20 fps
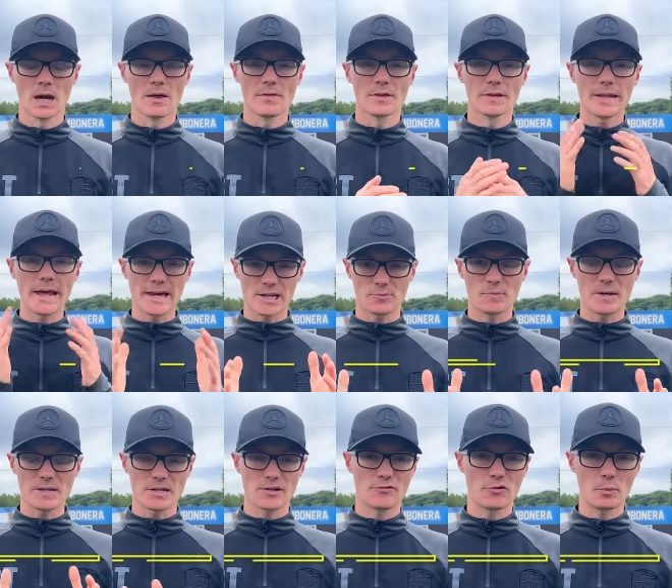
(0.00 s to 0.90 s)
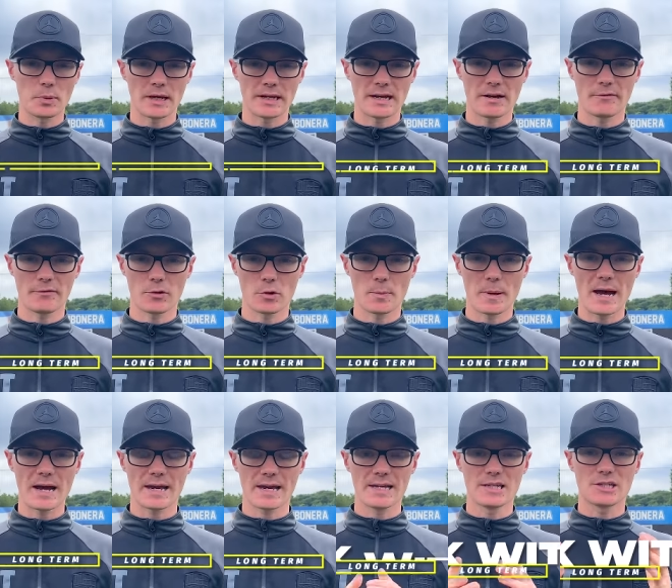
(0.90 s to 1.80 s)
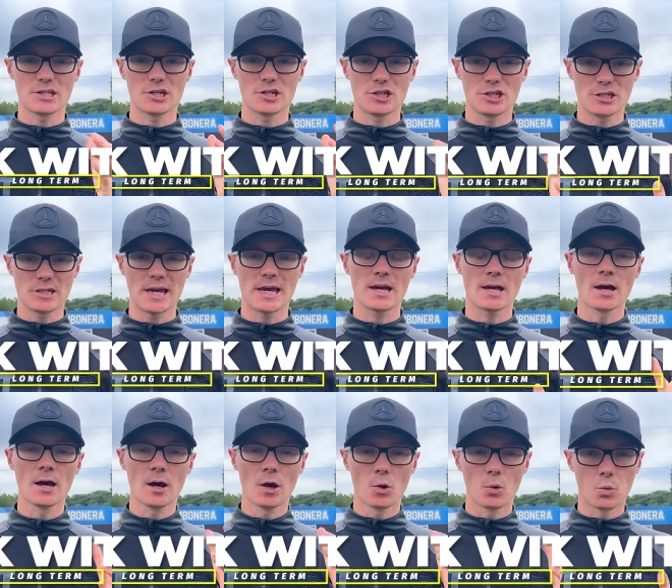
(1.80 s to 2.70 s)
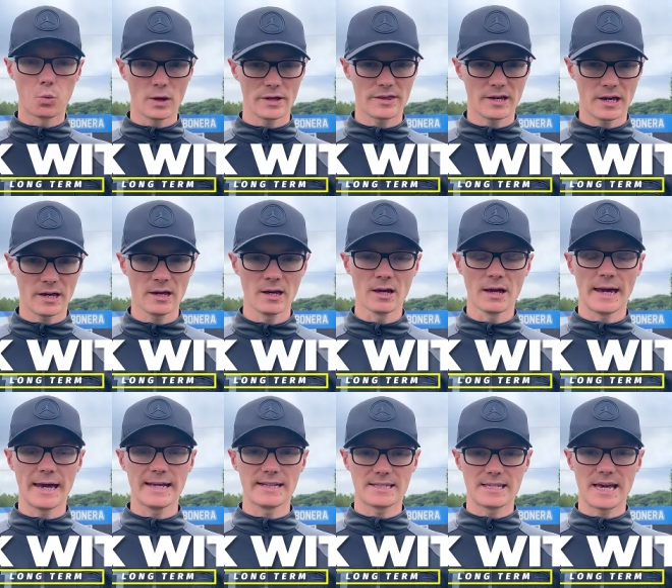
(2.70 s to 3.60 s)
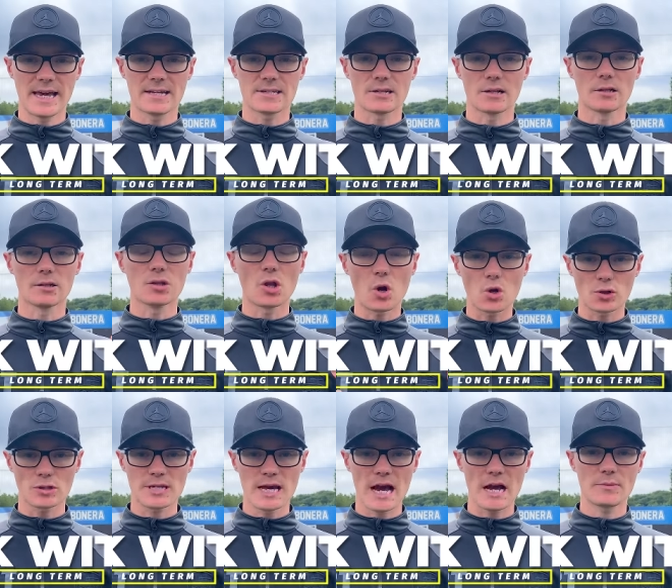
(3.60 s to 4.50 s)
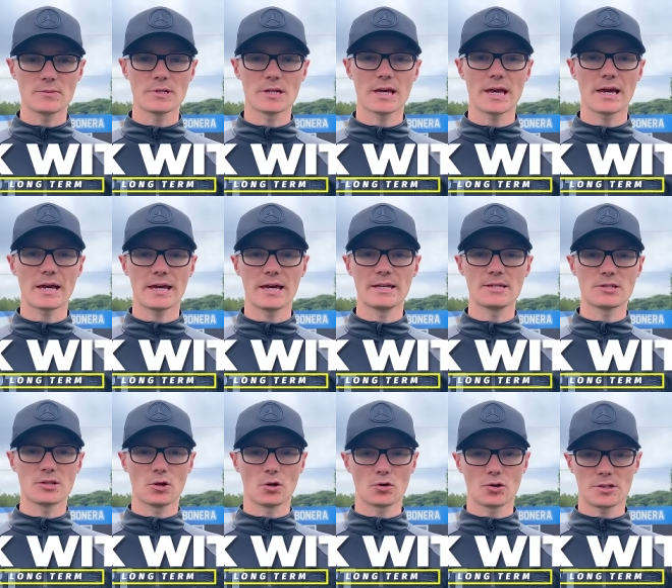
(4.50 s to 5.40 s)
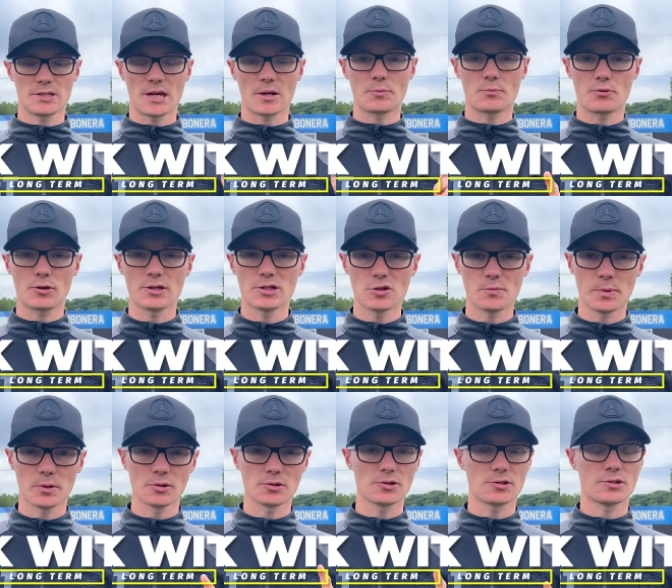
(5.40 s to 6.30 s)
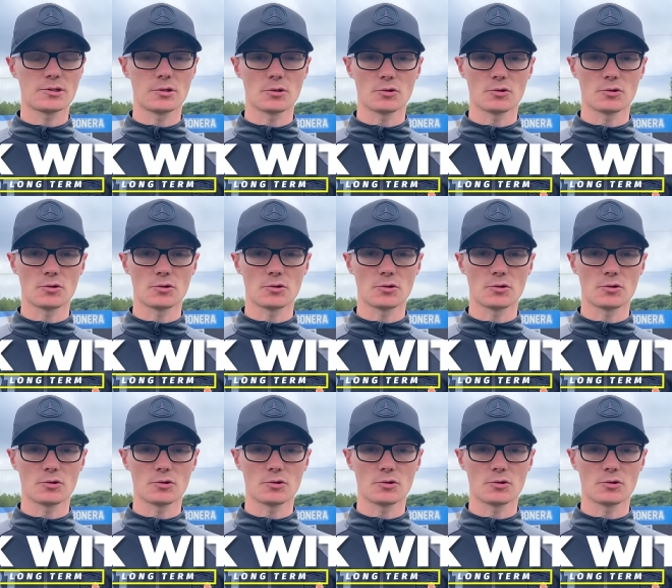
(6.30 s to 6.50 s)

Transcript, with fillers: The next message for playing out the back is to stick with it. It takes a long time to get kids to understand principles, to